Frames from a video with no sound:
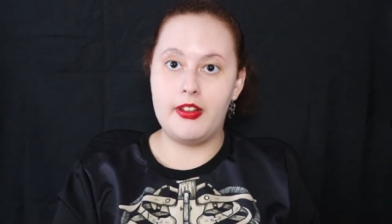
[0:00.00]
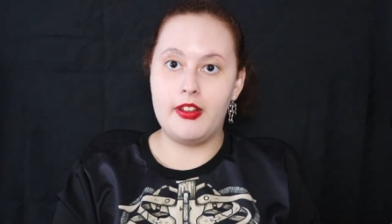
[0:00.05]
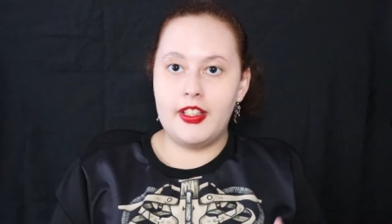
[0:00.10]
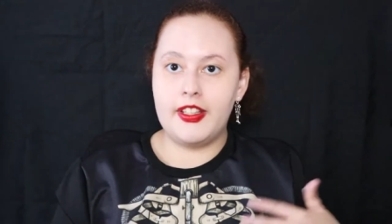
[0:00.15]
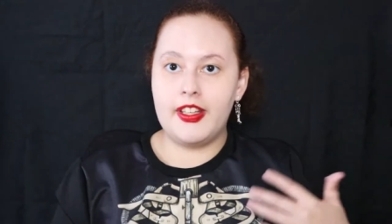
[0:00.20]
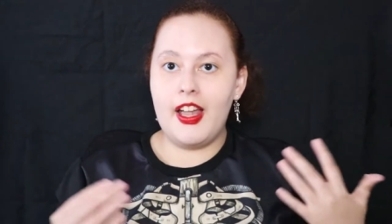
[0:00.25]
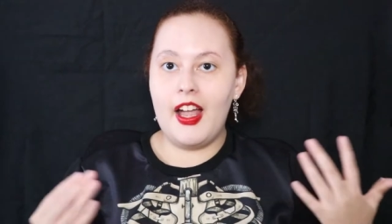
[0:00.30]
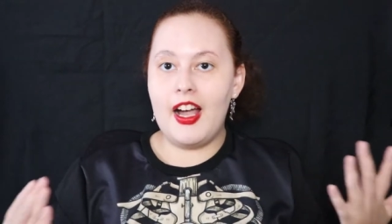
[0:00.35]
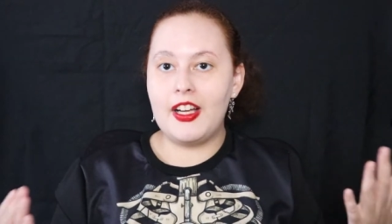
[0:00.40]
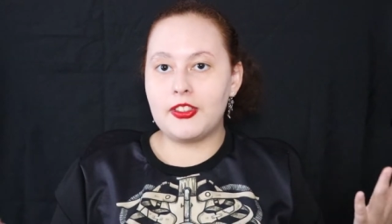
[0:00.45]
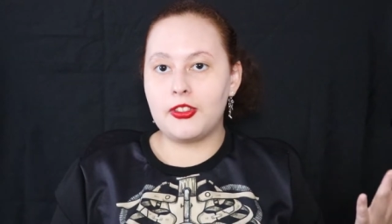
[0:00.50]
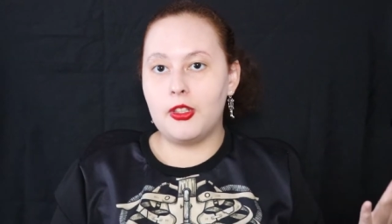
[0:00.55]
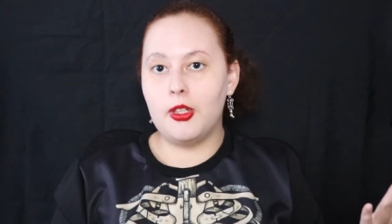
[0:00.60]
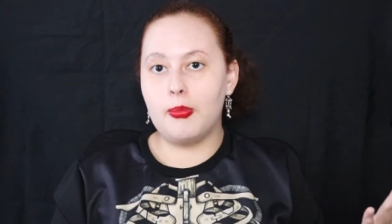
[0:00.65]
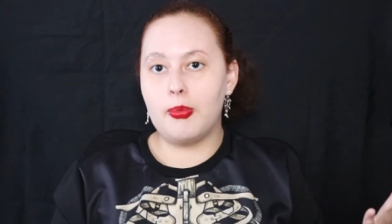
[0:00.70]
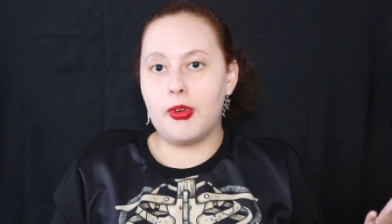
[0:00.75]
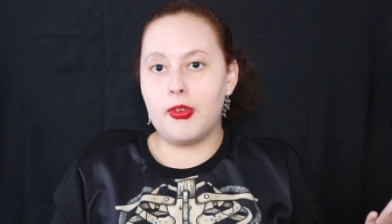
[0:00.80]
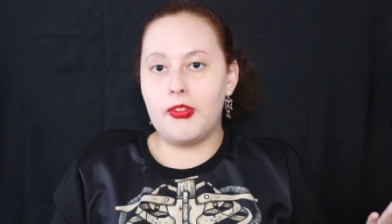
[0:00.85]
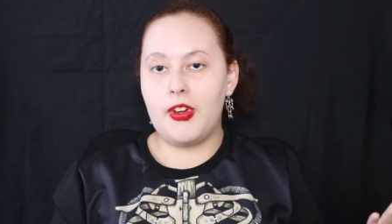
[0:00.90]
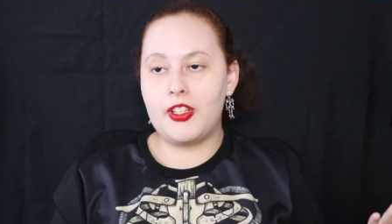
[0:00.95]
And the
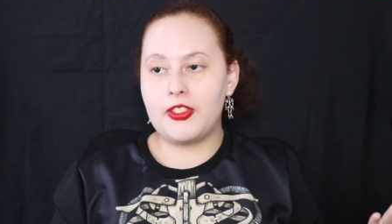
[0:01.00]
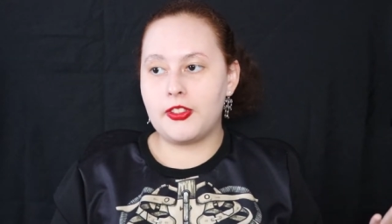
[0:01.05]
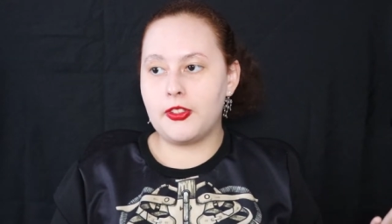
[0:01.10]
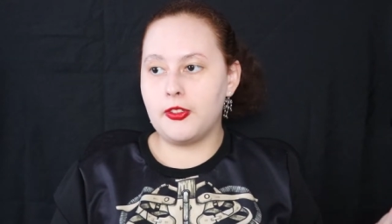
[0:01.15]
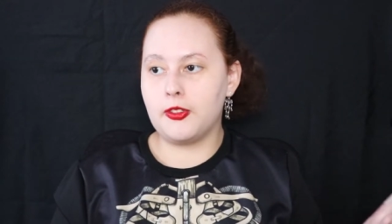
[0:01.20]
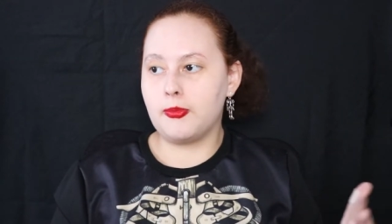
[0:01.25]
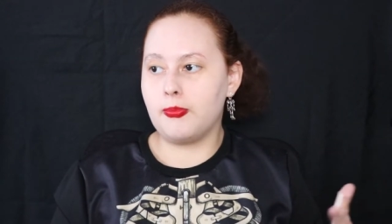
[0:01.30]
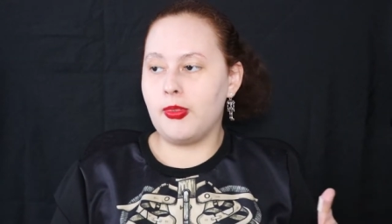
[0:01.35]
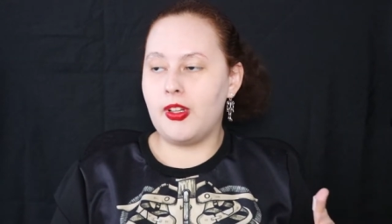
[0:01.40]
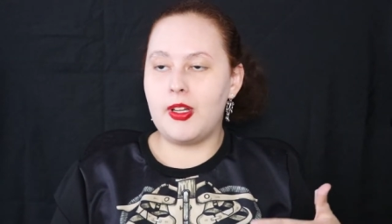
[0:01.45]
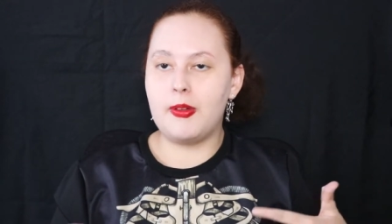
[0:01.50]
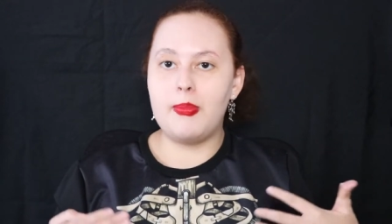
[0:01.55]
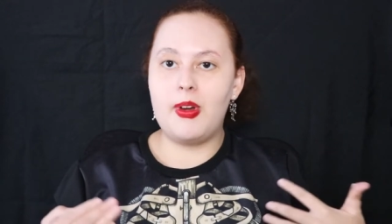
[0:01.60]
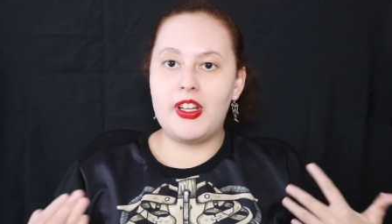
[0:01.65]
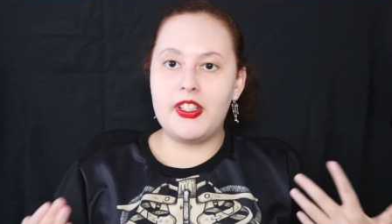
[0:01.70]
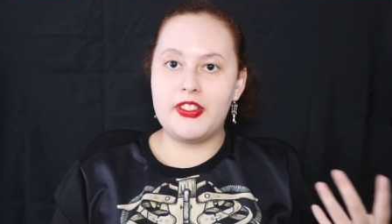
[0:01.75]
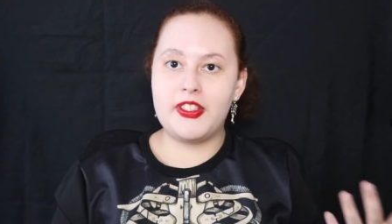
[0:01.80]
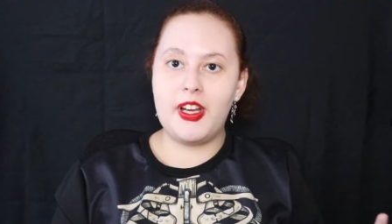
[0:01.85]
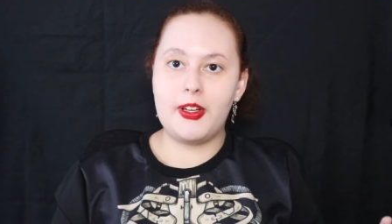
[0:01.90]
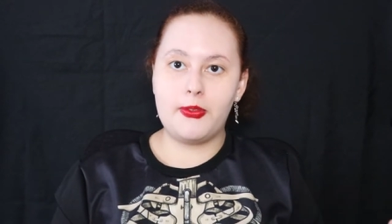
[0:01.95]
asshole professor is played
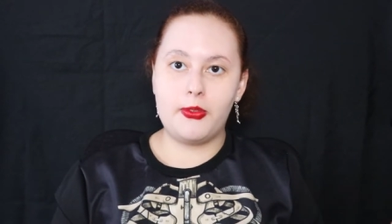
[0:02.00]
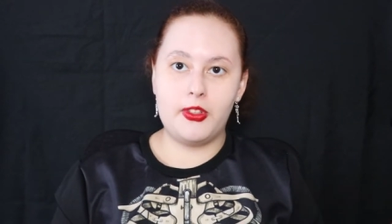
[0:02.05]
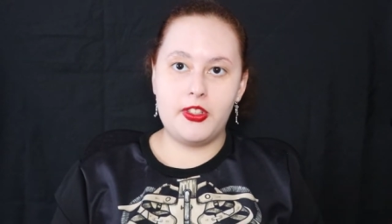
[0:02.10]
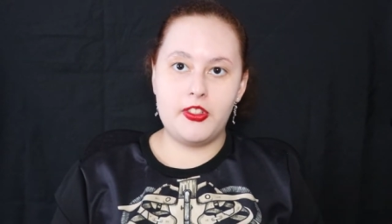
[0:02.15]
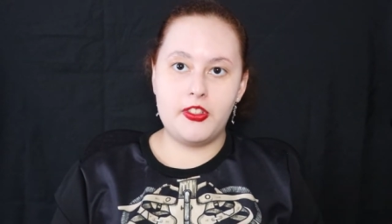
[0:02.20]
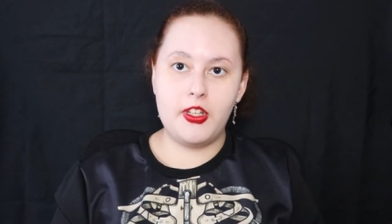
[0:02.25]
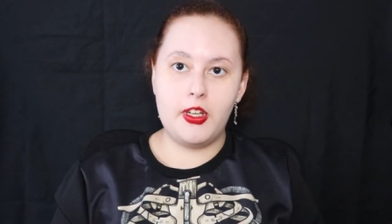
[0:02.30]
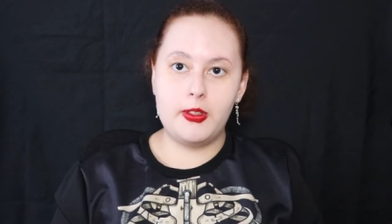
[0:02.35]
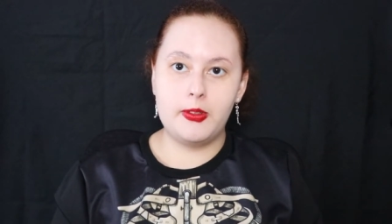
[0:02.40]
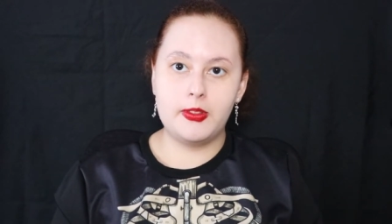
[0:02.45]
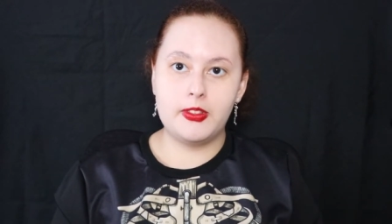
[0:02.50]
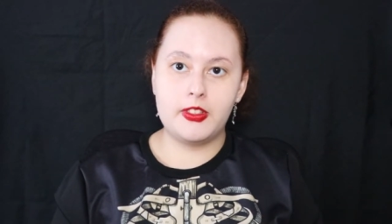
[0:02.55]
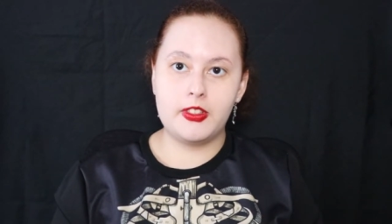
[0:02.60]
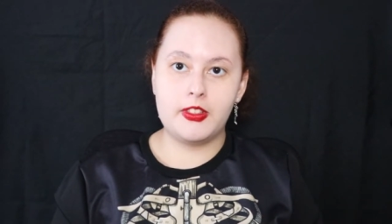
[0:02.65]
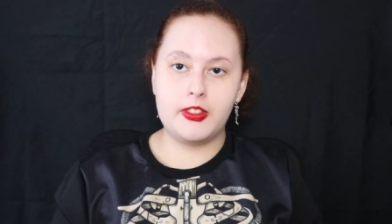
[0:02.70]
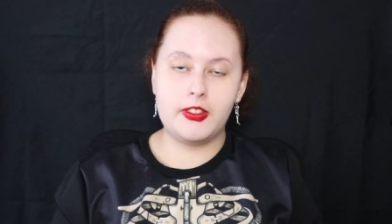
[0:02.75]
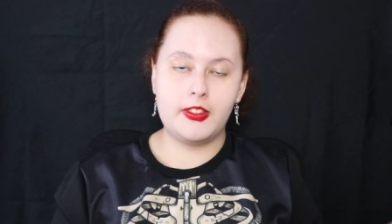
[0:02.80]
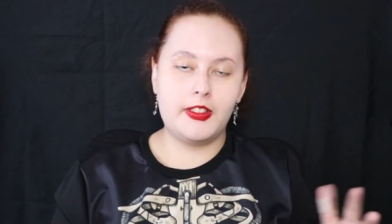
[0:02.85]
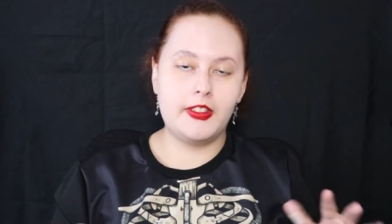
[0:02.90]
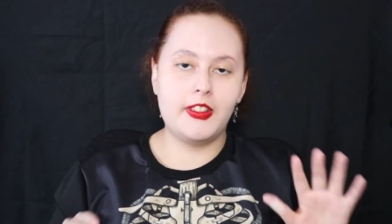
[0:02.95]
by Jeffrey
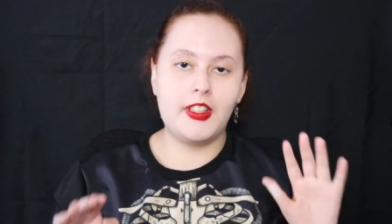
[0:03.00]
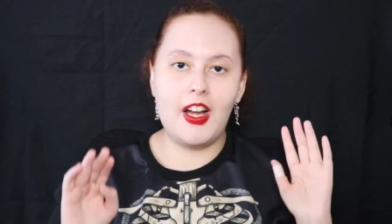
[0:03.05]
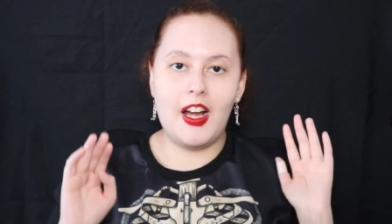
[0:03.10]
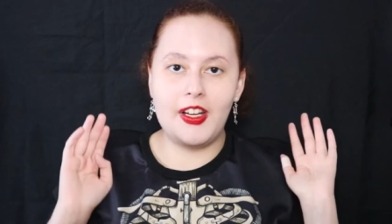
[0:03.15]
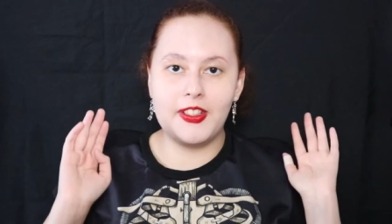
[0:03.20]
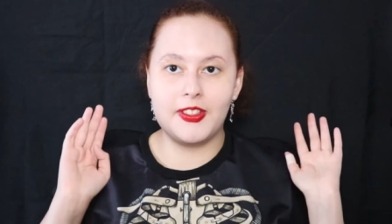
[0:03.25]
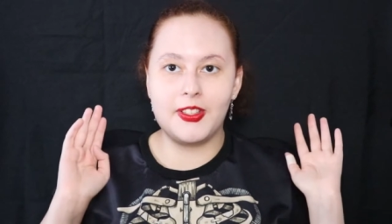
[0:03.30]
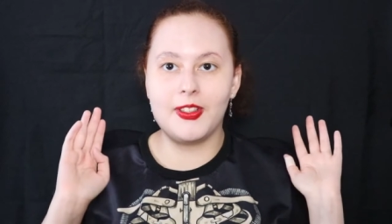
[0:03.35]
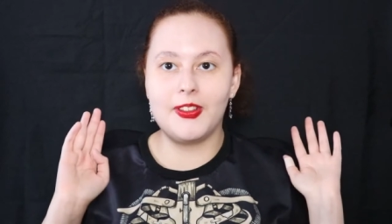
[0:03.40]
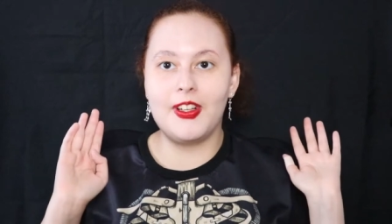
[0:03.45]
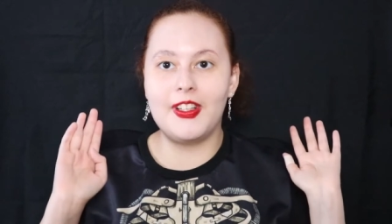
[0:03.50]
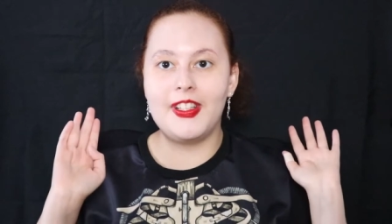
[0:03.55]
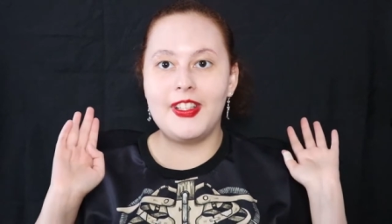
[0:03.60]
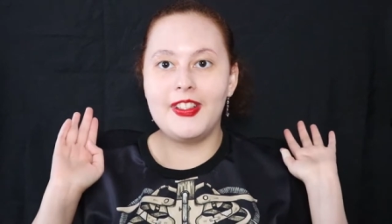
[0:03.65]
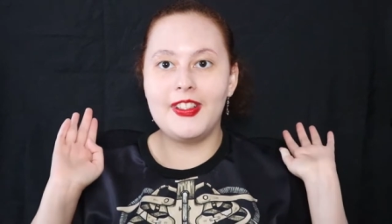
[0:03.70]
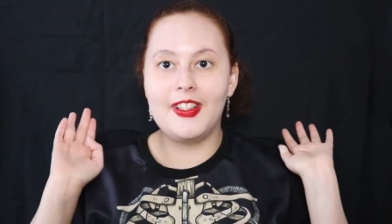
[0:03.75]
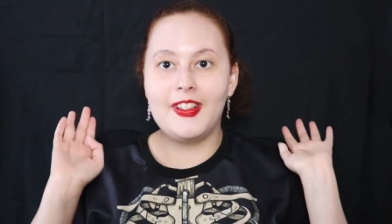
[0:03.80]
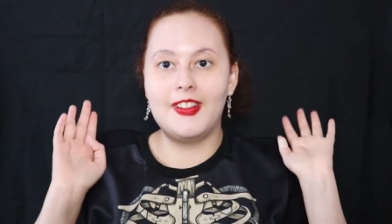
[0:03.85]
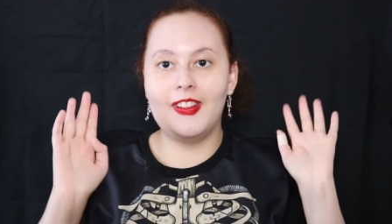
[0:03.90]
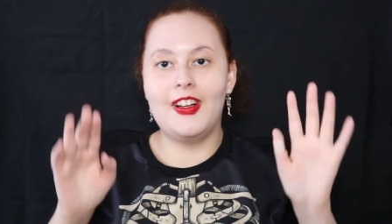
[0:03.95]
Jones. You guys already
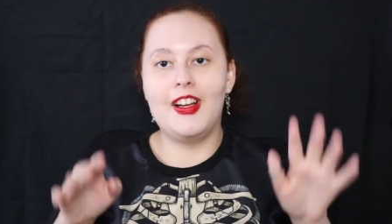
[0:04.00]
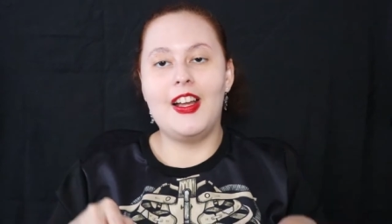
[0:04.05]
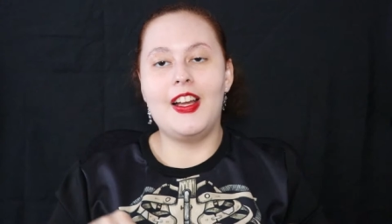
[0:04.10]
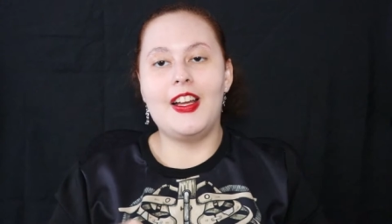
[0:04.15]
know